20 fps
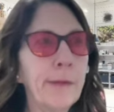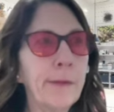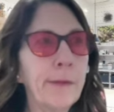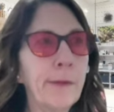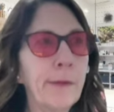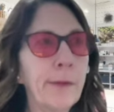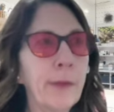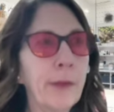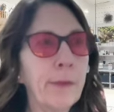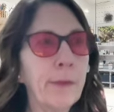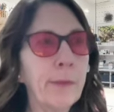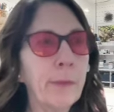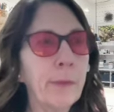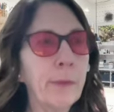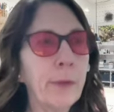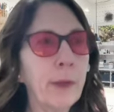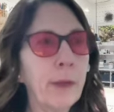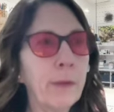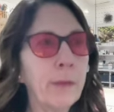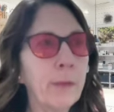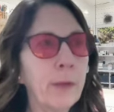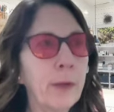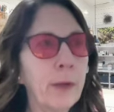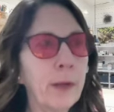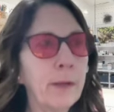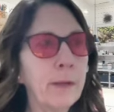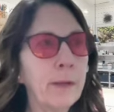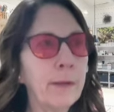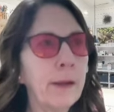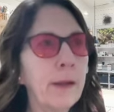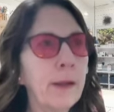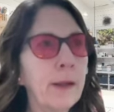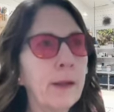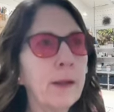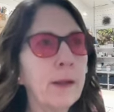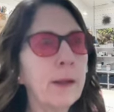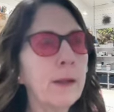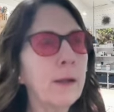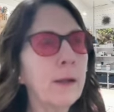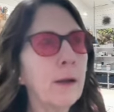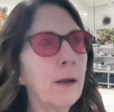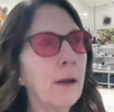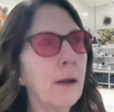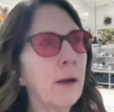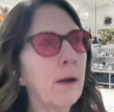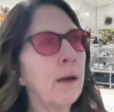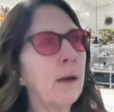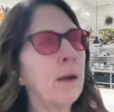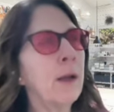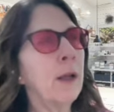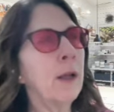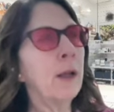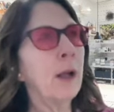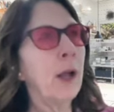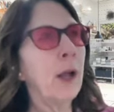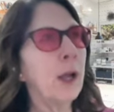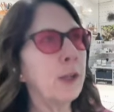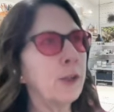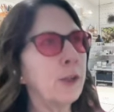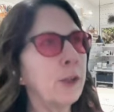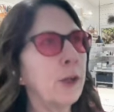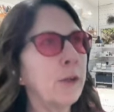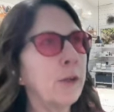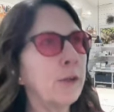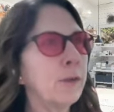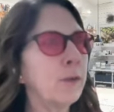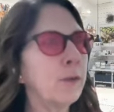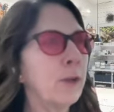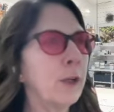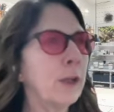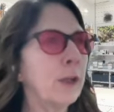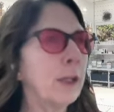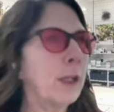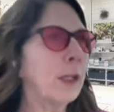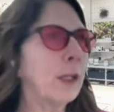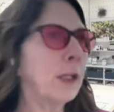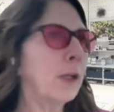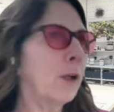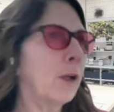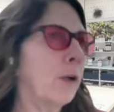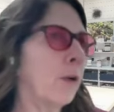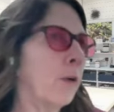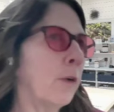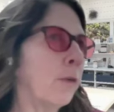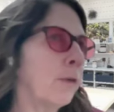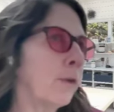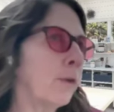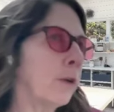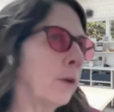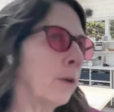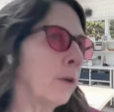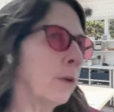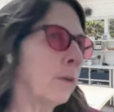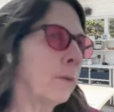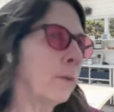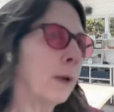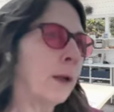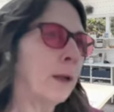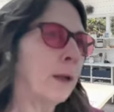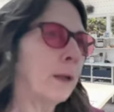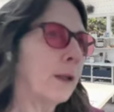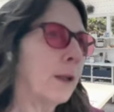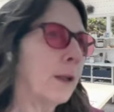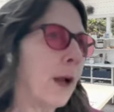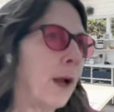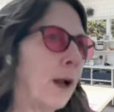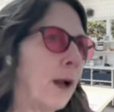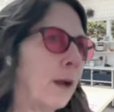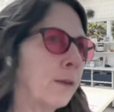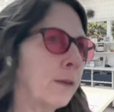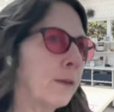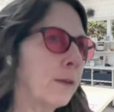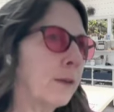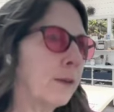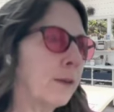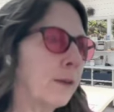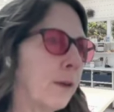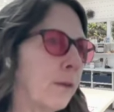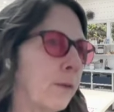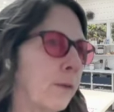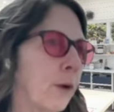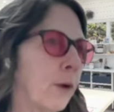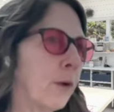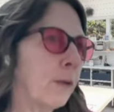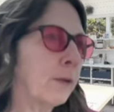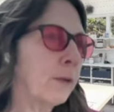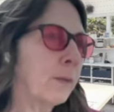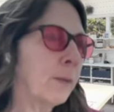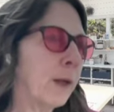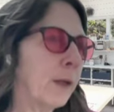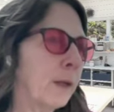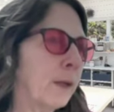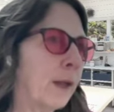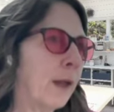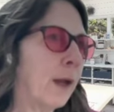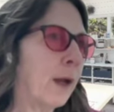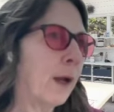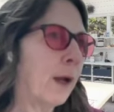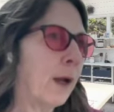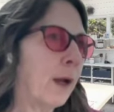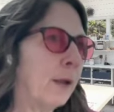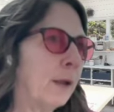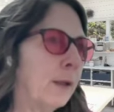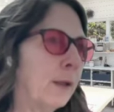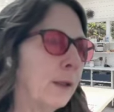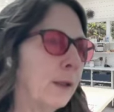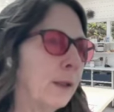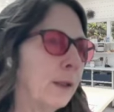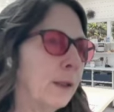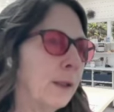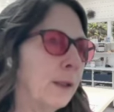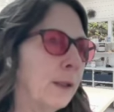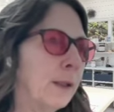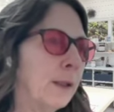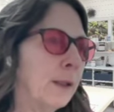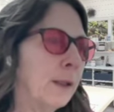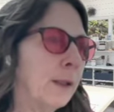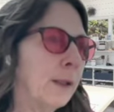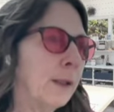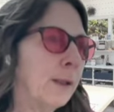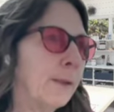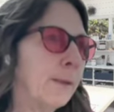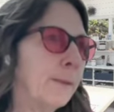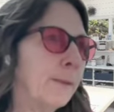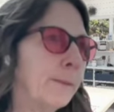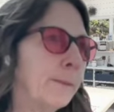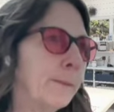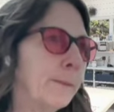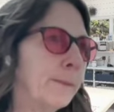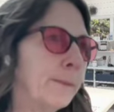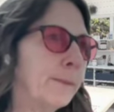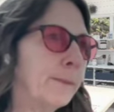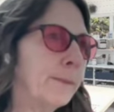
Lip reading: so that's what I did. I chose drinking over my classes. I've talked about that. Um,